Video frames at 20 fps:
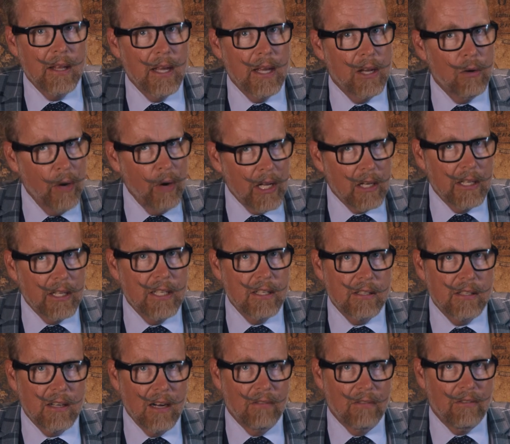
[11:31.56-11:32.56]
They quickly
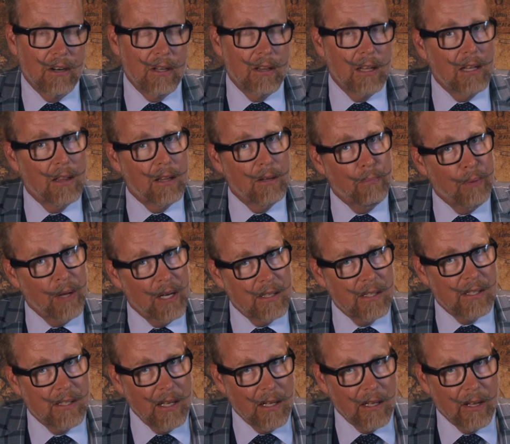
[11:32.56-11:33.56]
discover that the
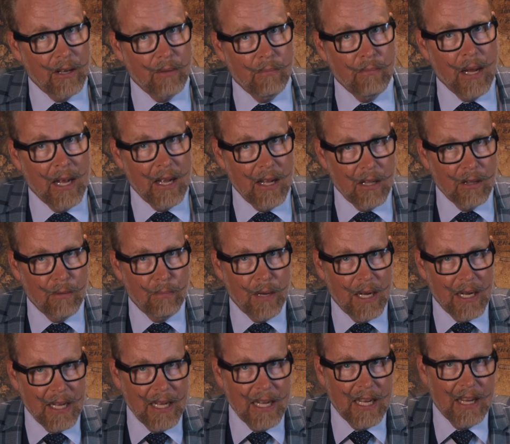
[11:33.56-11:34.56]
penicillium held
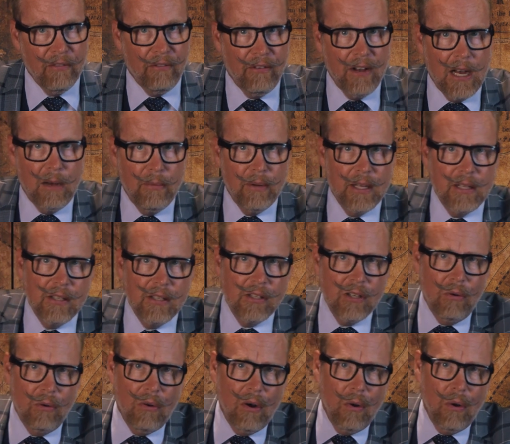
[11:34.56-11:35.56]
by IG Farben is
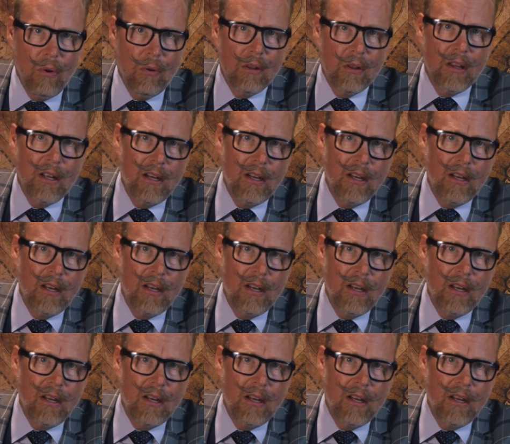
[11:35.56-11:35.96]
so old